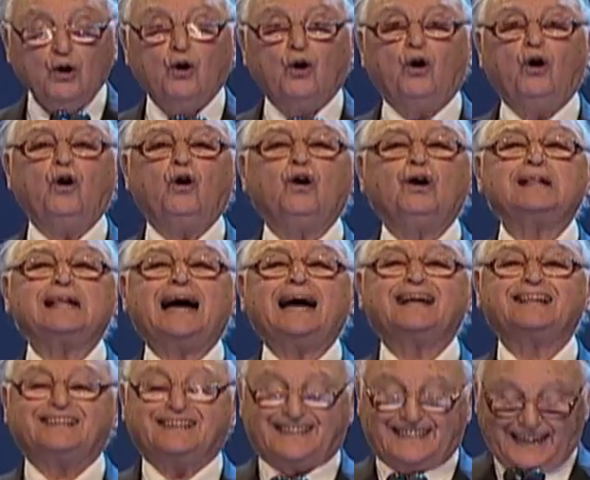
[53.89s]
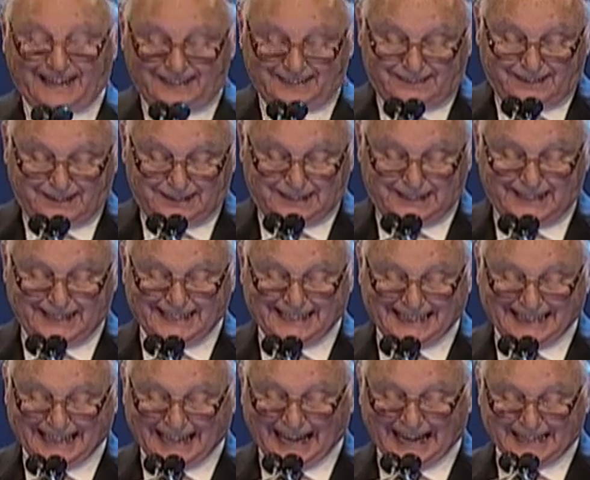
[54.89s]
all identically
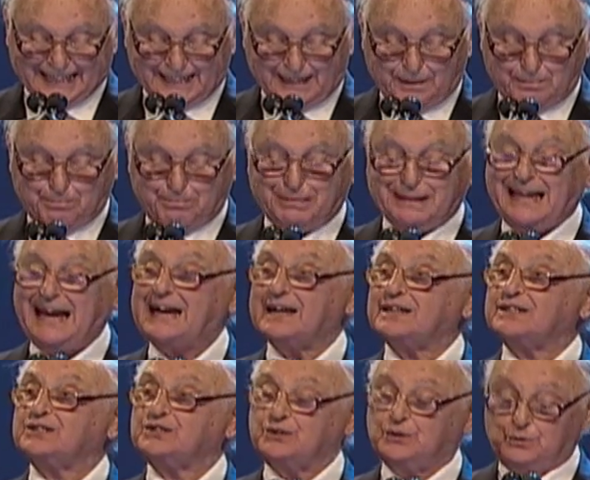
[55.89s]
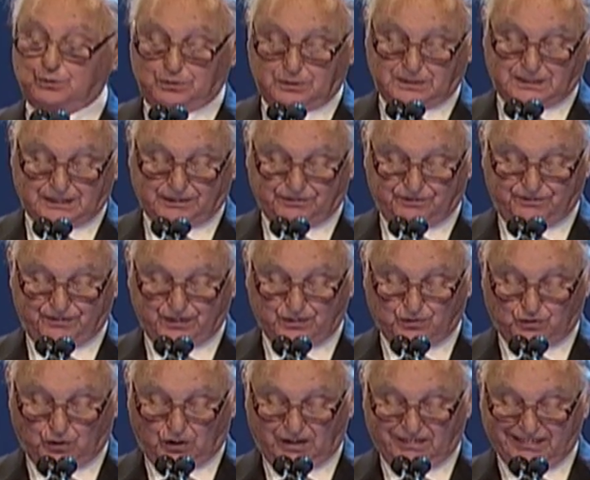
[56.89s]
clad in black suits and
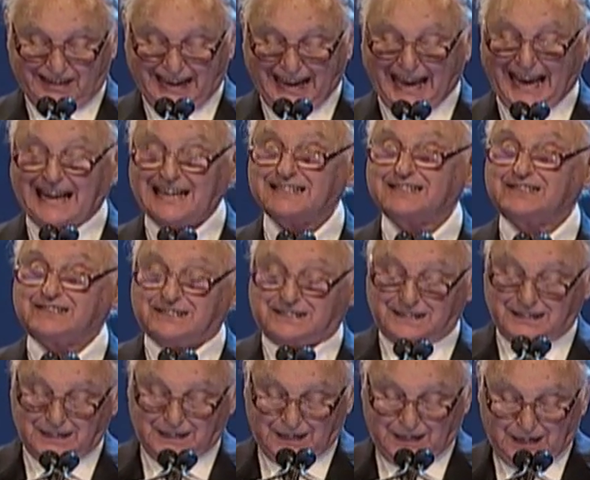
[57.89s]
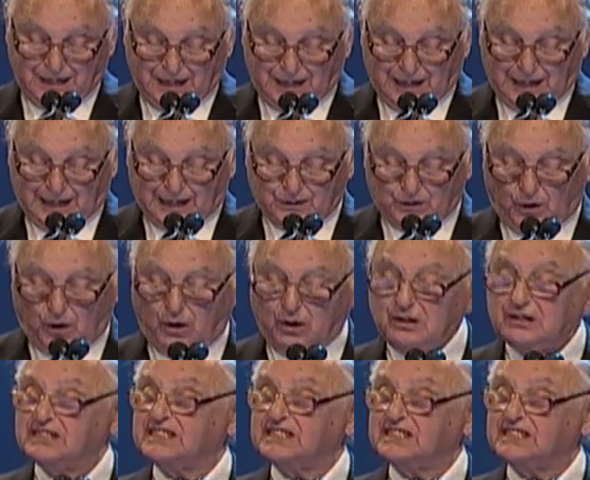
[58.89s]
fedora hats, and all